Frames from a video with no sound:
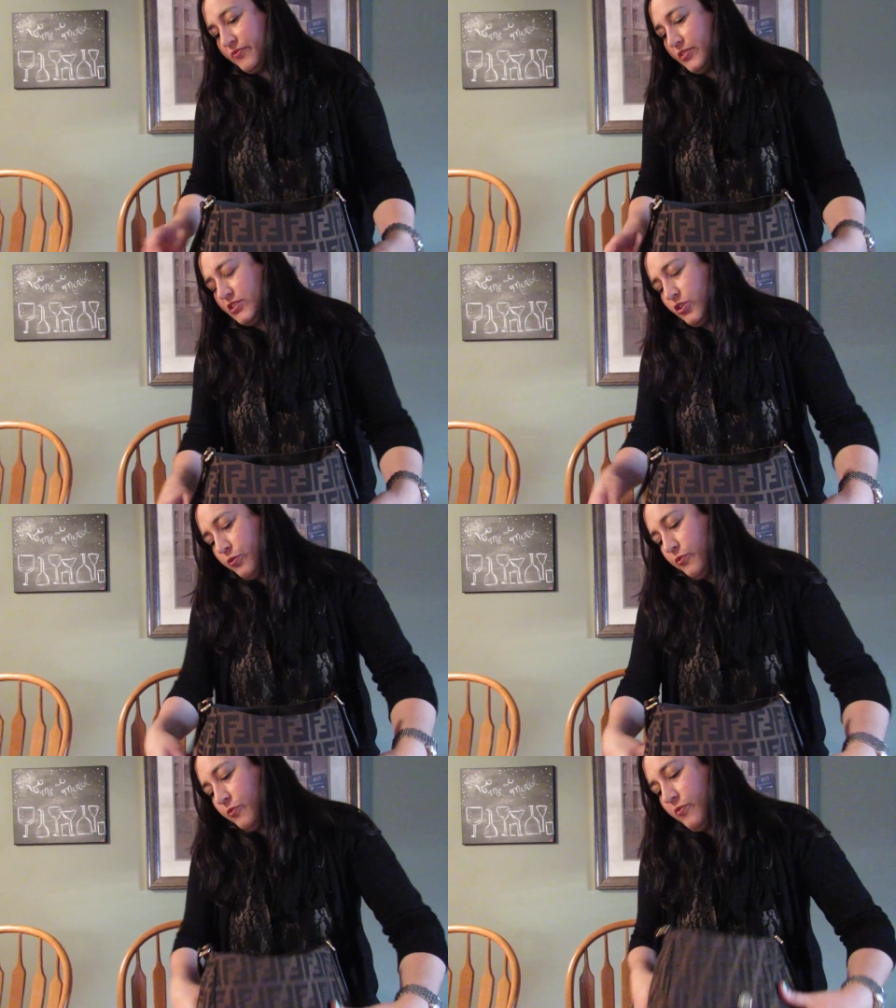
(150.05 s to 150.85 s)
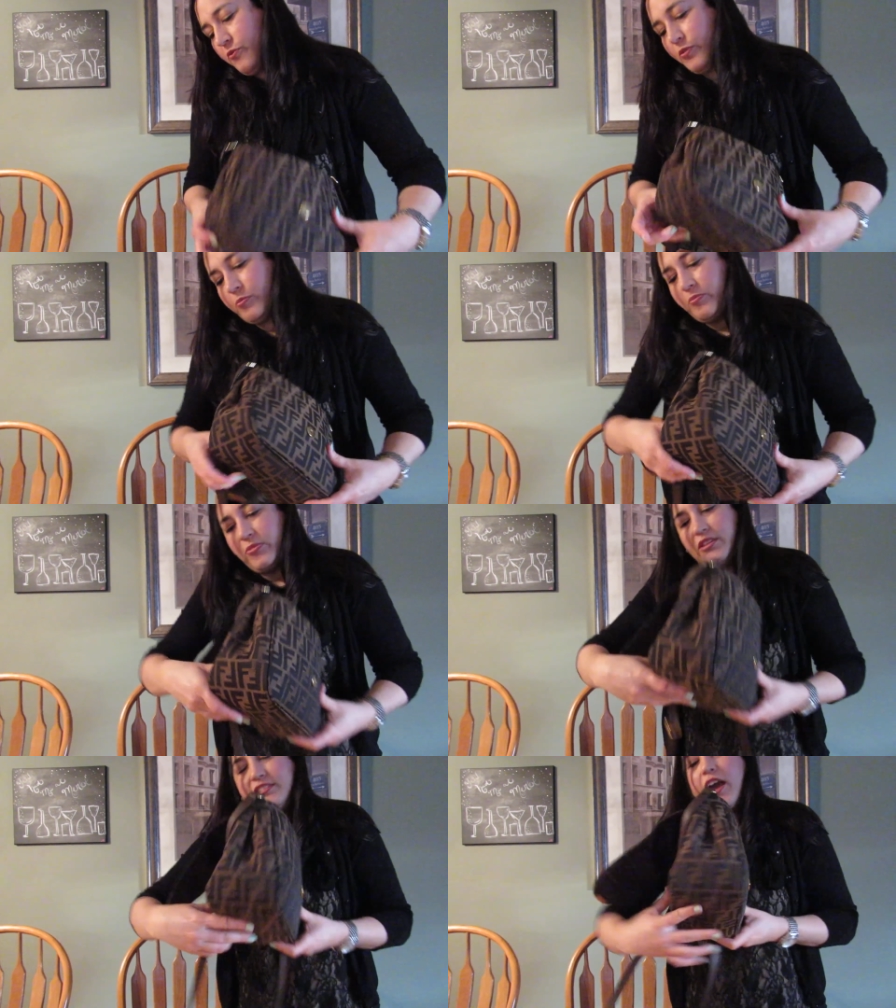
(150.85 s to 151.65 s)
so from
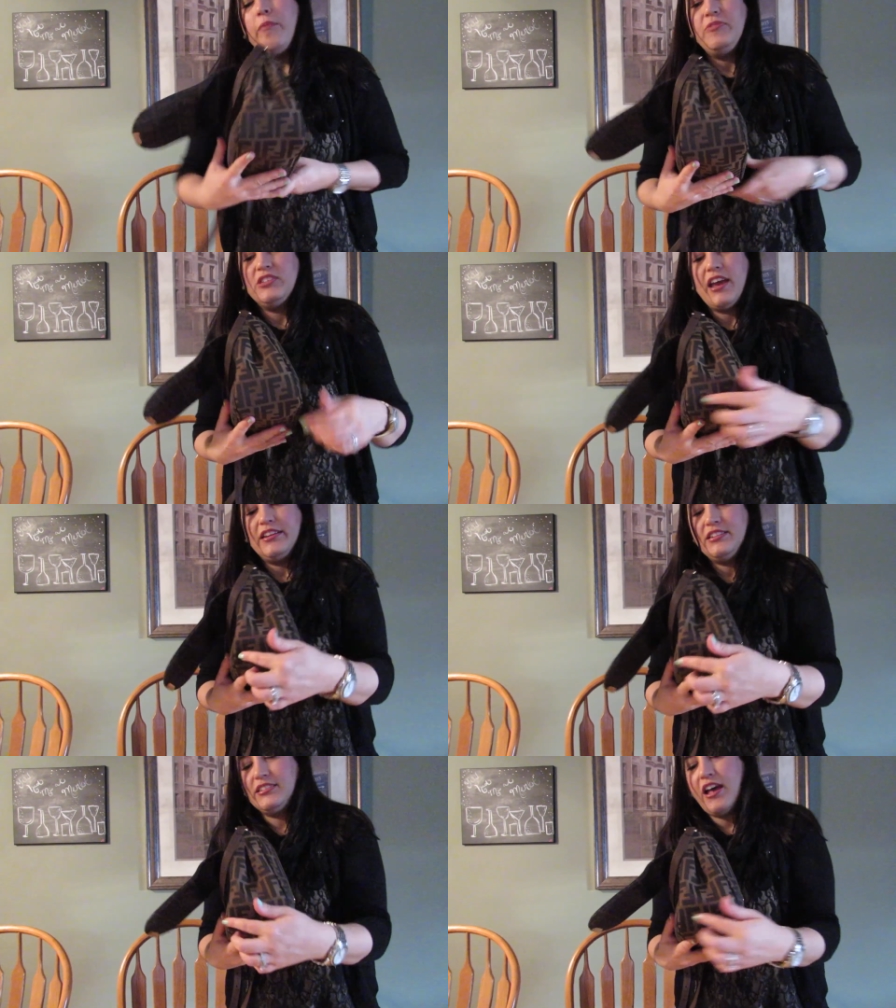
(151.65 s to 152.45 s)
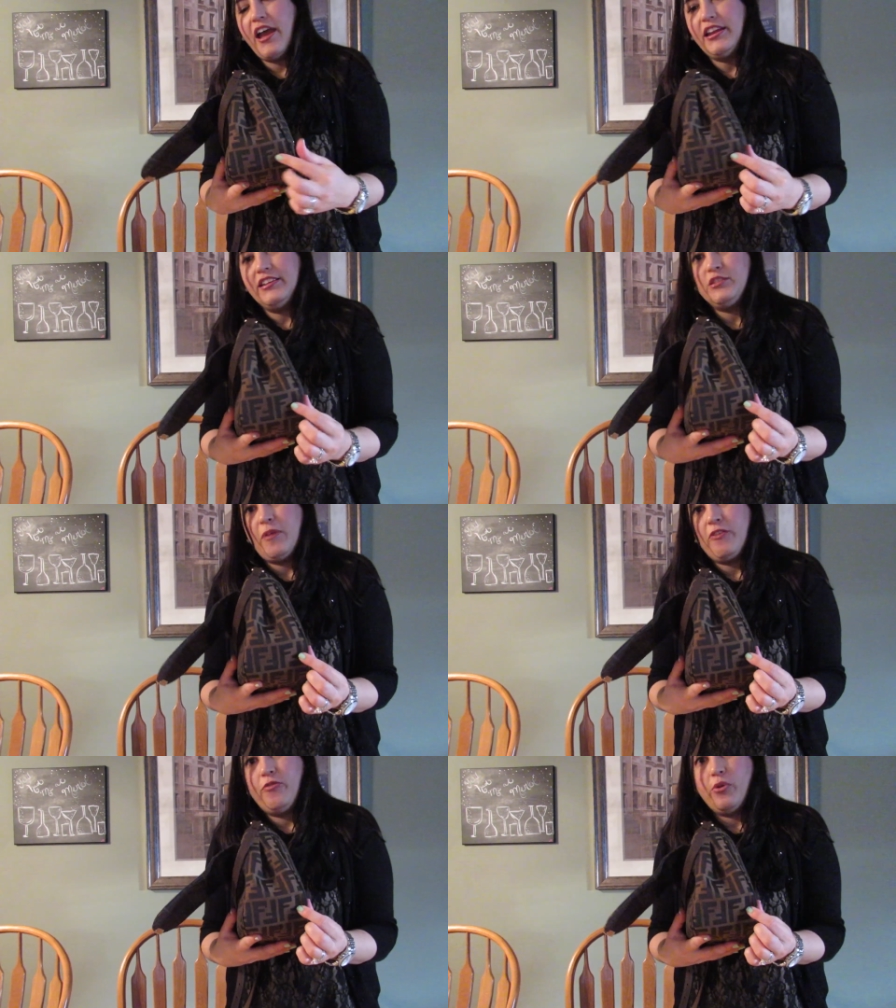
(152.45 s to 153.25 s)
the depth side to side is
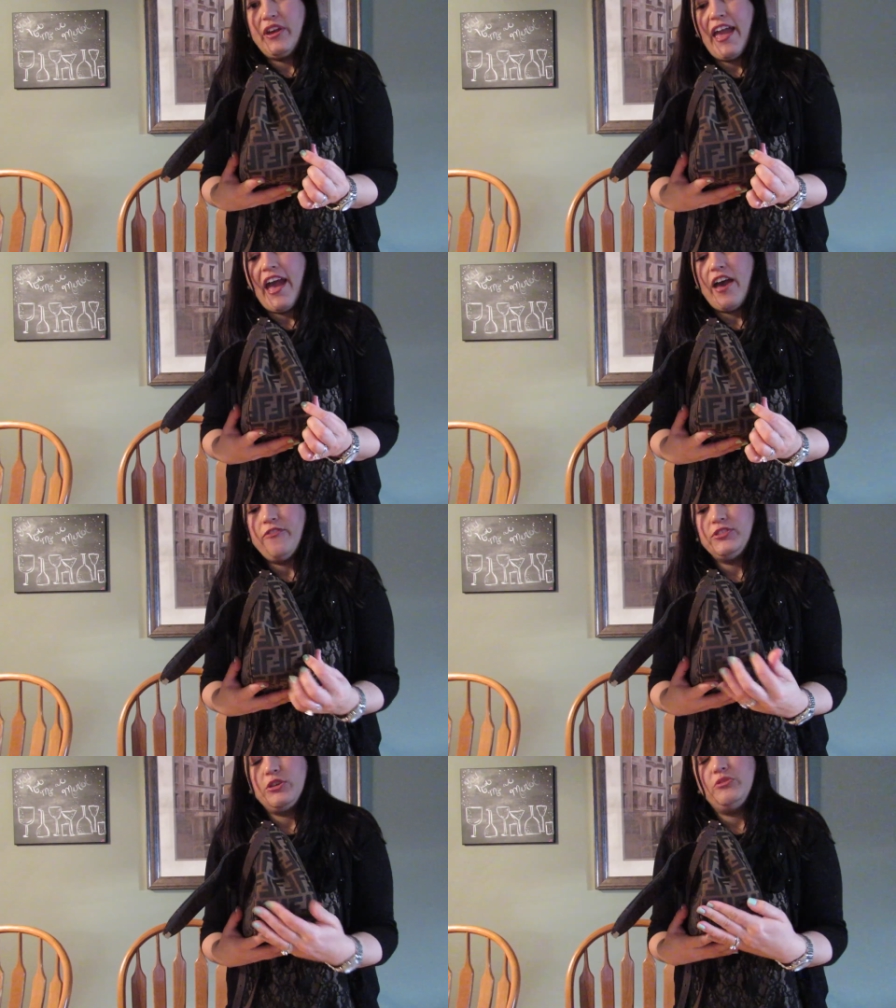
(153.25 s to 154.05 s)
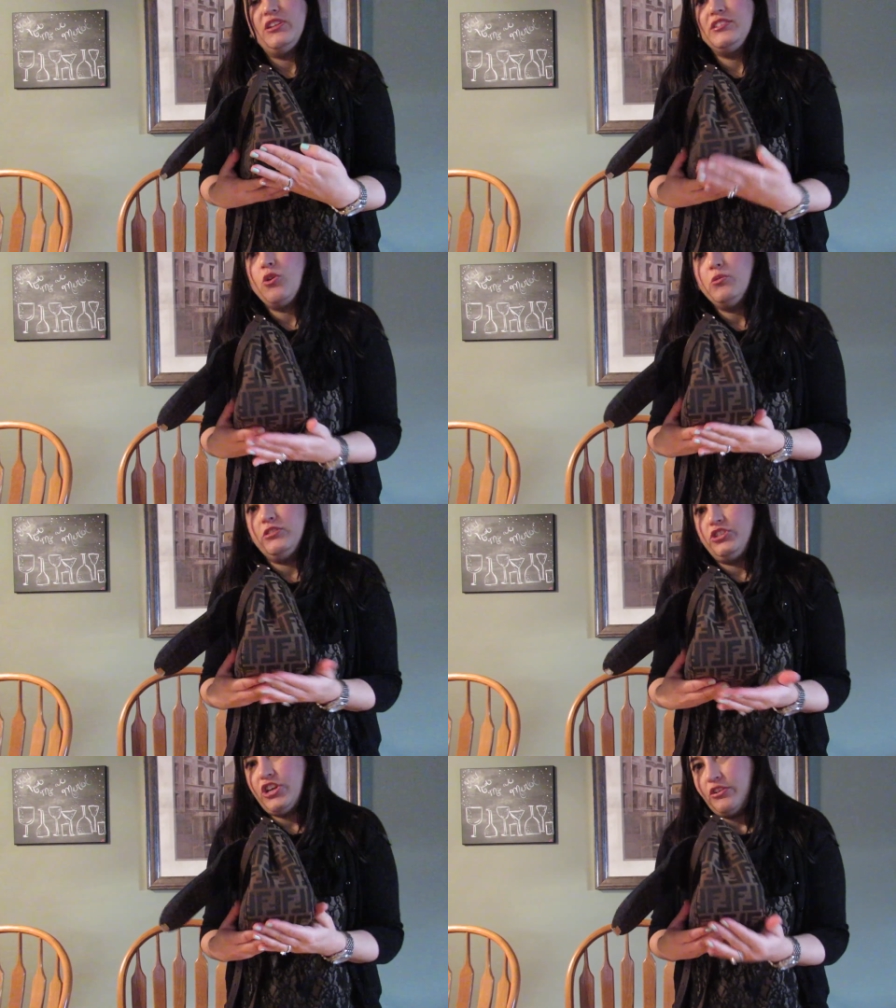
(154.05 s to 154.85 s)
about four and a half, so it does hold
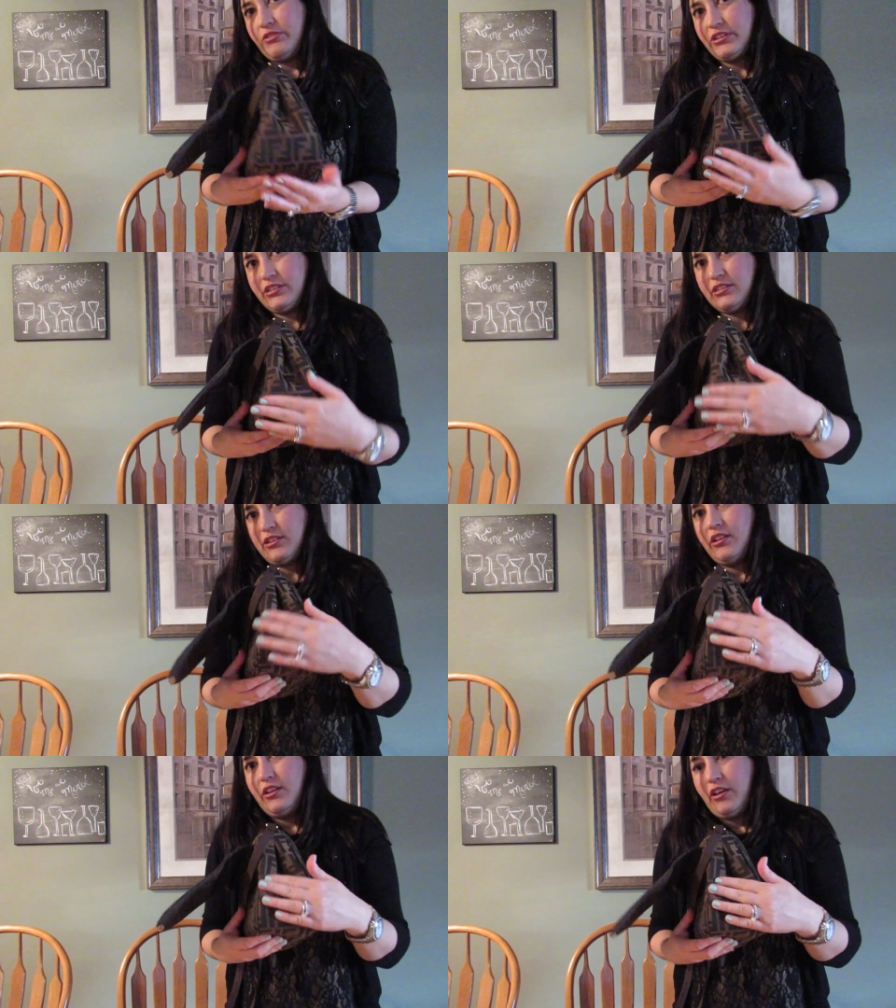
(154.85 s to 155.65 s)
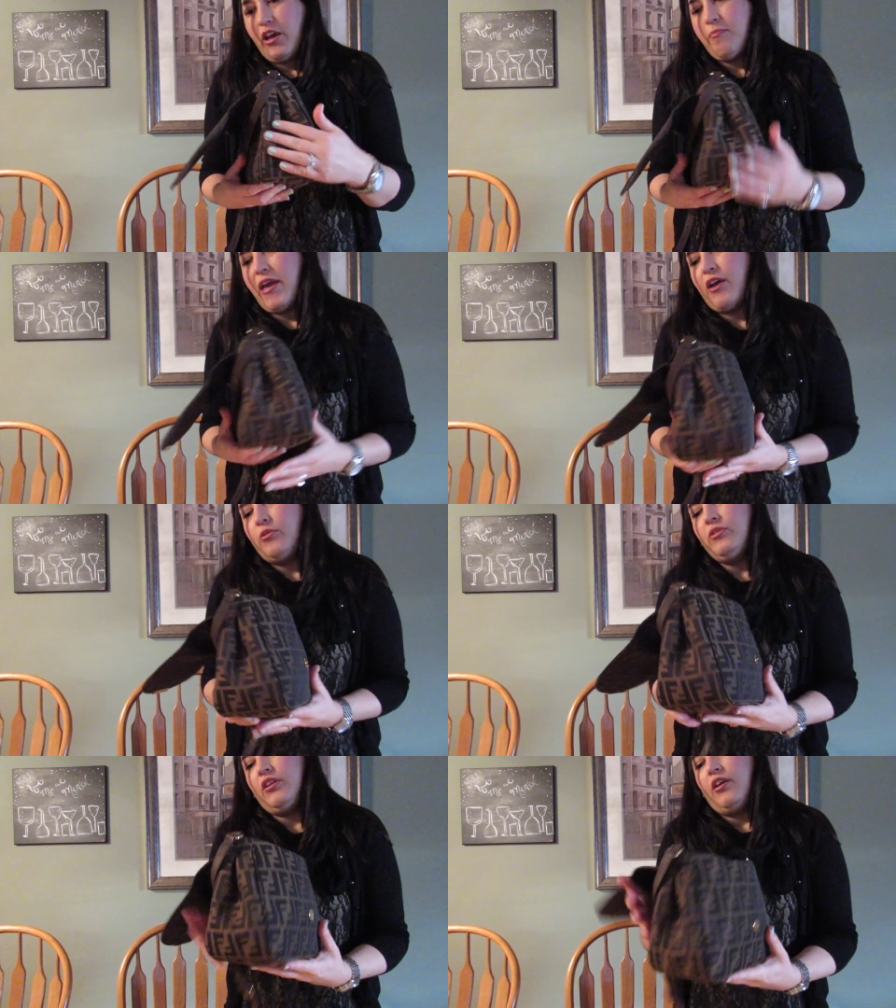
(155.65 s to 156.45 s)
a generous
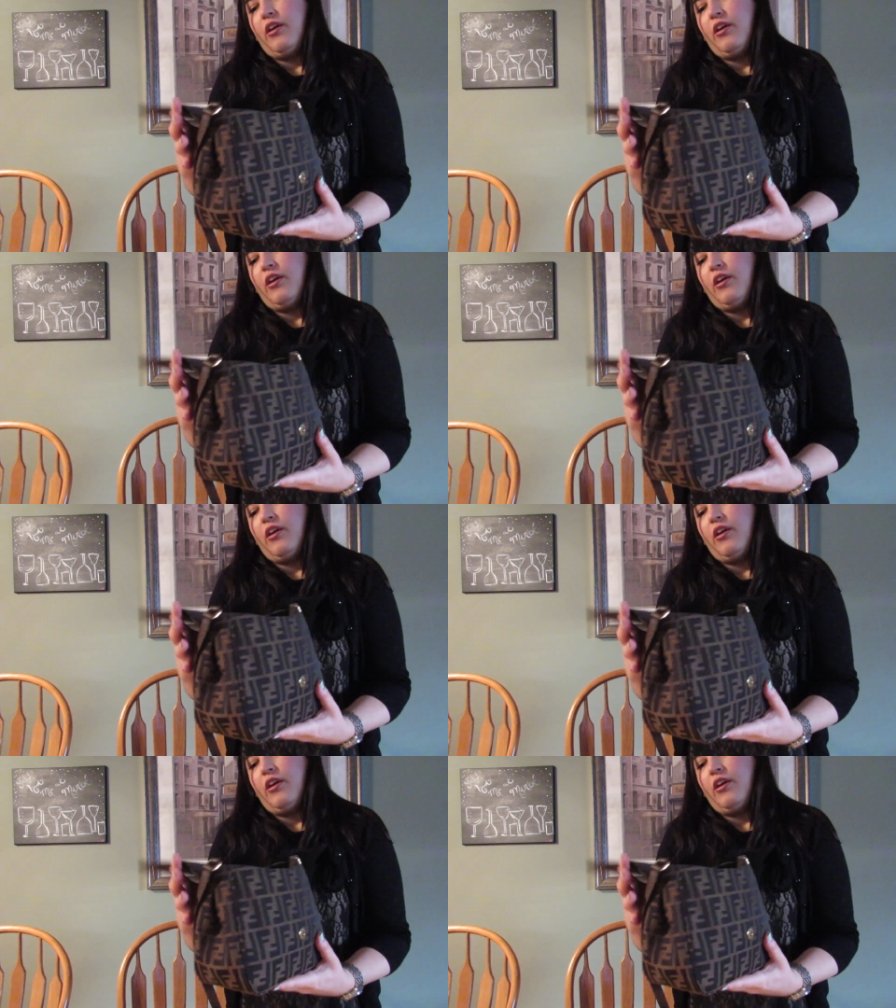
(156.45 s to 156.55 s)
amount.